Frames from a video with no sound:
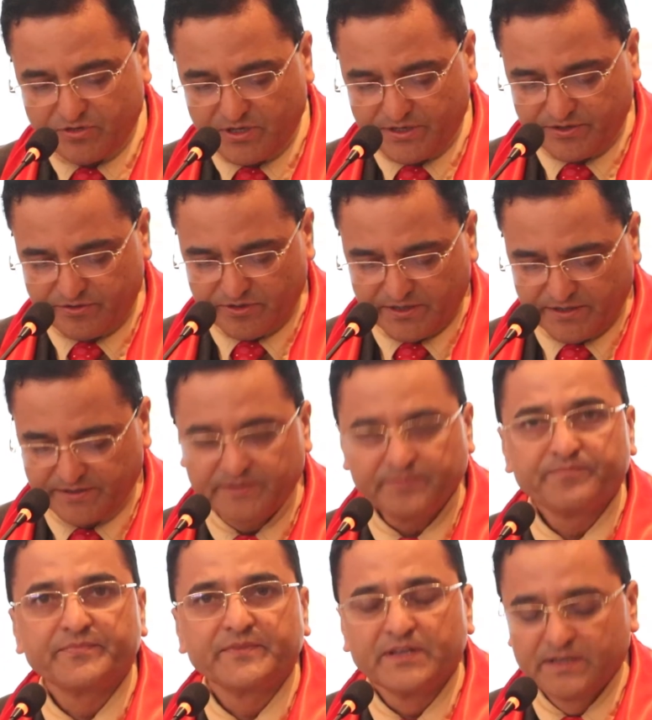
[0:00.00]
twenty twenty.
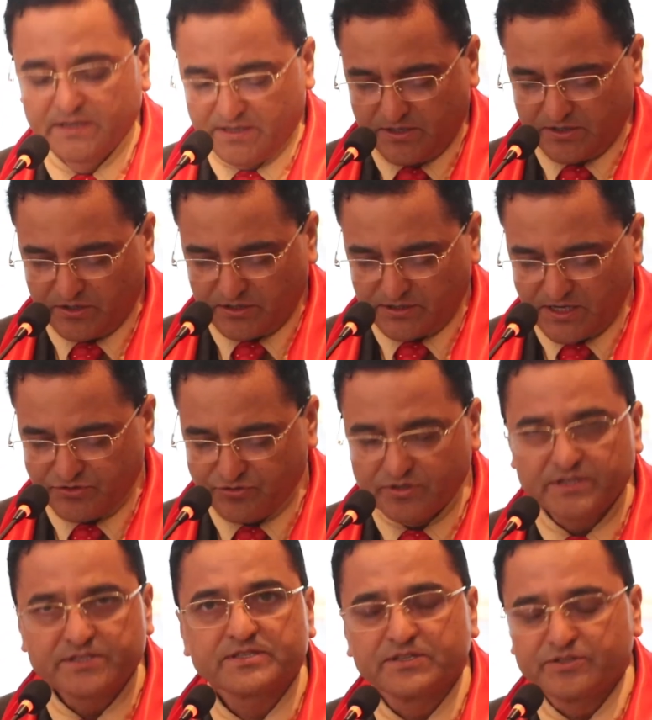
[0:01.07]

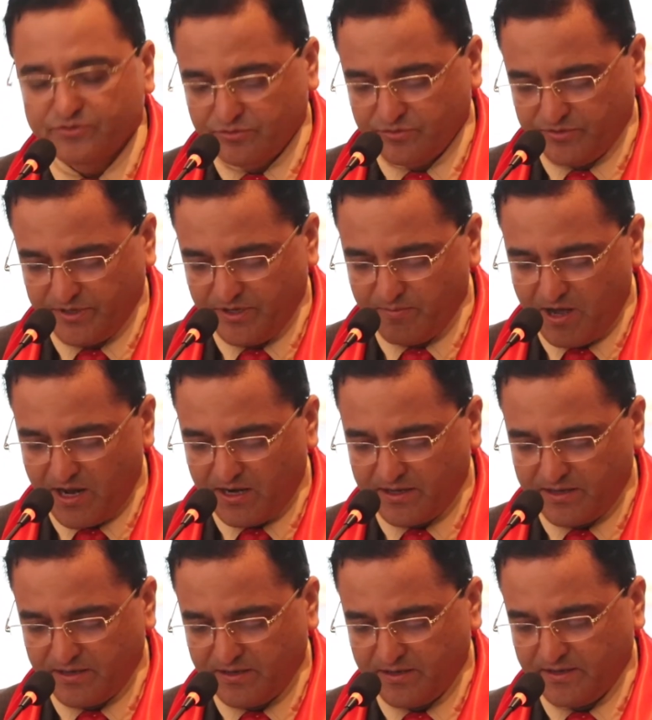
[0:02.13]
Congratulations to
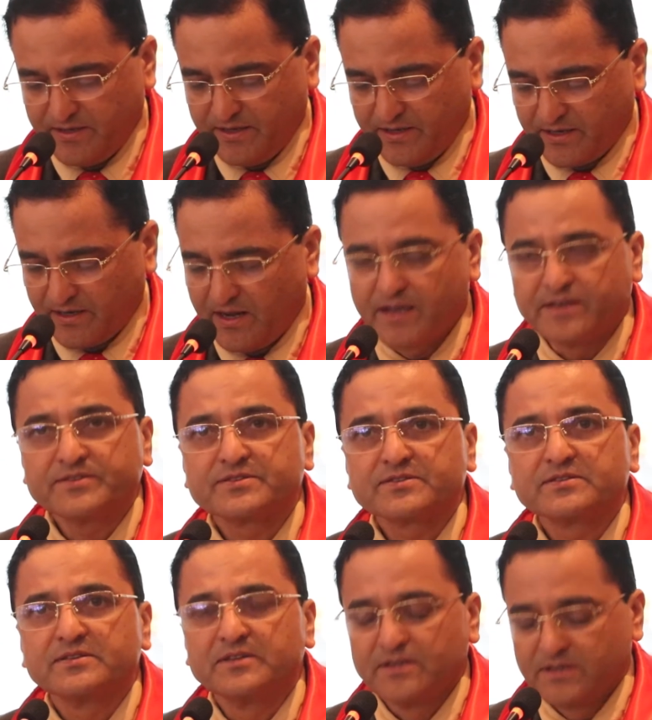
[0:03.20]
Himalaya Airlines